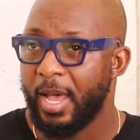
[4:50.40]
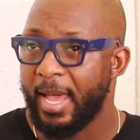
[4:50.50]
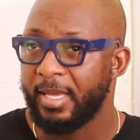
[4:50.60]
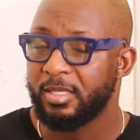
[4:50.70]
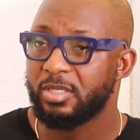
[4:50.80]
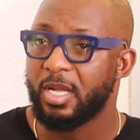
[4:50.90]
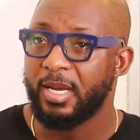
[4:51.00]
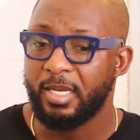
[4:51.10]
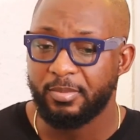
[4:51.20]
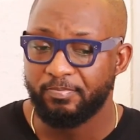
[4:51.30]
I
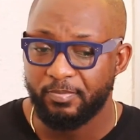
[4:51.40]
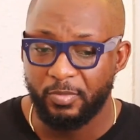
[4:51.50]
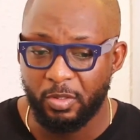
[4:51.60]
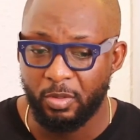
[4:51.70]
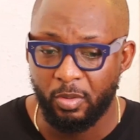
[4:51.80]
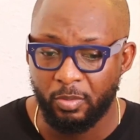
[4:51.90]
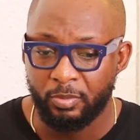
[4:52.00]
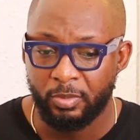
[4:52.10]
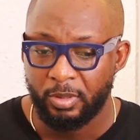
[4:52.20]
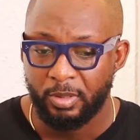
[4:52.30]
started, you know,
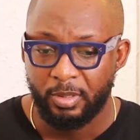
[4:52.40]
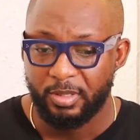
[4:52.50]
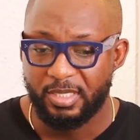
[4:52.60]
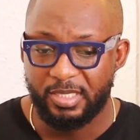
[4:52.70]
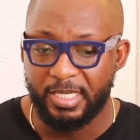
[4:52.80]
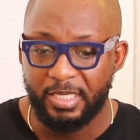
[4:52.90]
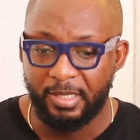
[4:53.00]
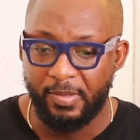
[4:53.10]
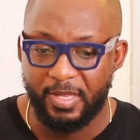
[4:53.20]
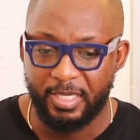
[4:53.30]

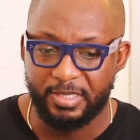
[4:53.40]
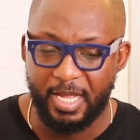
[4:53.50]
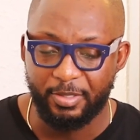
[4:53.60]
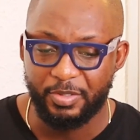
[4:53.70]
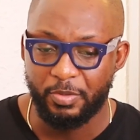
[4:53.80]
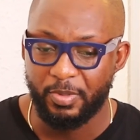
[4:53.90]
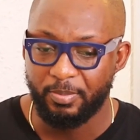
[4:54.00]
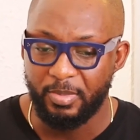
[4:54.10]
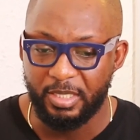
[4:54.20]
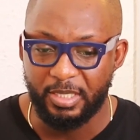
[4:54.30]
studying things that had to do with
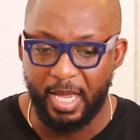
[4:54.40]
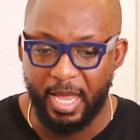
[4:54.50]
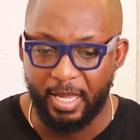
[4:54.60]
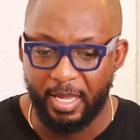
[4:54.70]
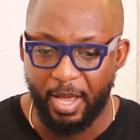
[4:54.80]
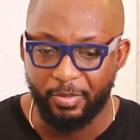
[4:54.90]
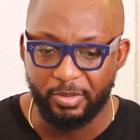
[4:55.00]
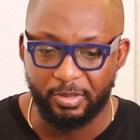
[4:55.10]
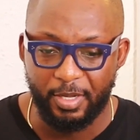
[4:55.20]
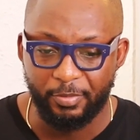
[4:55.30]
media.
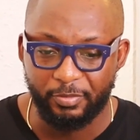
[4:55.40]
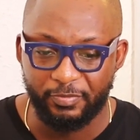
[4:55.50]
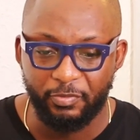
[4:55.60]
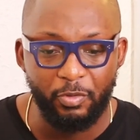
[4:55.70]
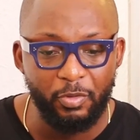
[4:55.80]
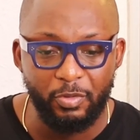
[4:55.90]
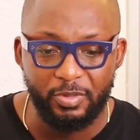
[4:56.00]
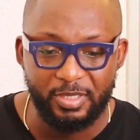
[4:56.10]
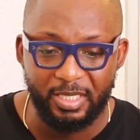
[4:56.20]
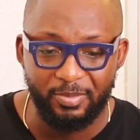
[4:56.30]
I would follow
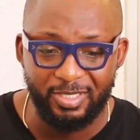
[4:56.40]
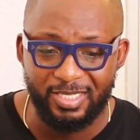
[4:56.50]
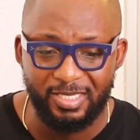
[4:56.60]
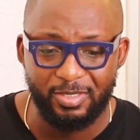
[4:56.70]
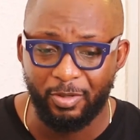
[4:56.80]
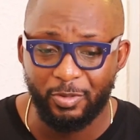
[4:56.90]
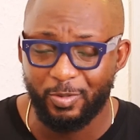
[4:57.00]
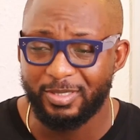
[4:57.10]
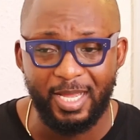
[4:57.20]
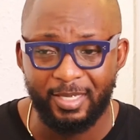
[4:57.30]
celebrities on
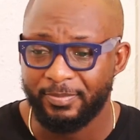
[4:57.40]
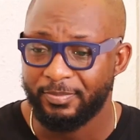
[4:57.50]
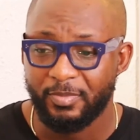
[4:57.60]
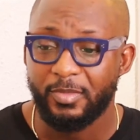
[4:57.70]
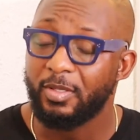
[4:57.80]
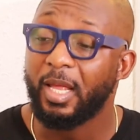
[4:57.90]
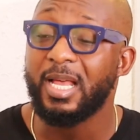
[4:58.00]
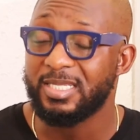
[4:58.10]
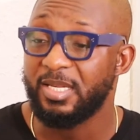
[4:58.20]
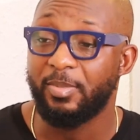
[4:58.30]
Twitter. You can
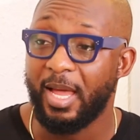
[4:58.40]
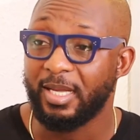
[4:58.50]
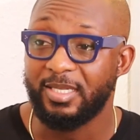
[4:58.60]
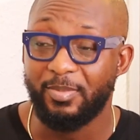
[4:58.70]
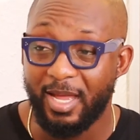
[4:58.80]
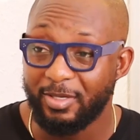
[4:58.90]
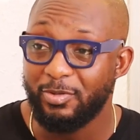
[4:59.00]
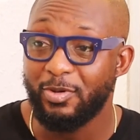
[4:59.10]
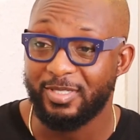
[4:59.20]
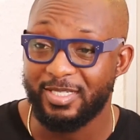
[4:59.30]
ask D Black. D Black
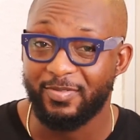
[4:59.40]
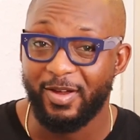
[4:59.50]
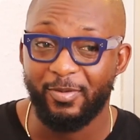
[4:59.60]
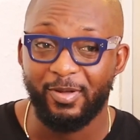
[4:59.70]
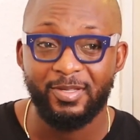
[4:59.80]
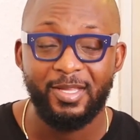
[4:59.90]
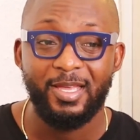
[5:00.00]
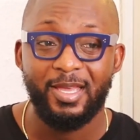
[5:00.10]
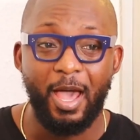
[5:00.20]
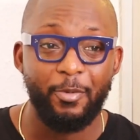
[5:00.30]
knows this very well.
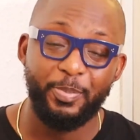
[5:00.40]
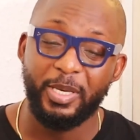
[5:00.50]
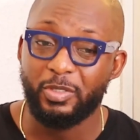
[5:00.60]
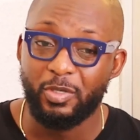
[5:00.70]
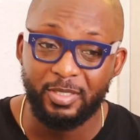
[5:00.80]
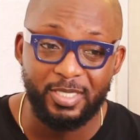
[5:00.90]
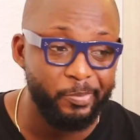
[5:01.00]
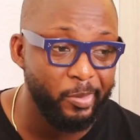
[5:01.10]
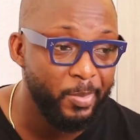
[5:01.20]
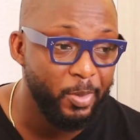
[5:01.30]
I would pick songs and
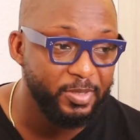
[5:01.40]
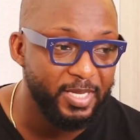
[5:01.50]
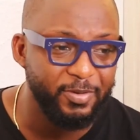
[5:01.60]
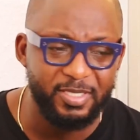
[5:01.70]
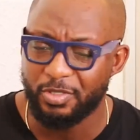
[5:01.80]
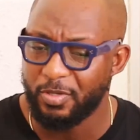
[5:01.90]
promote. I was just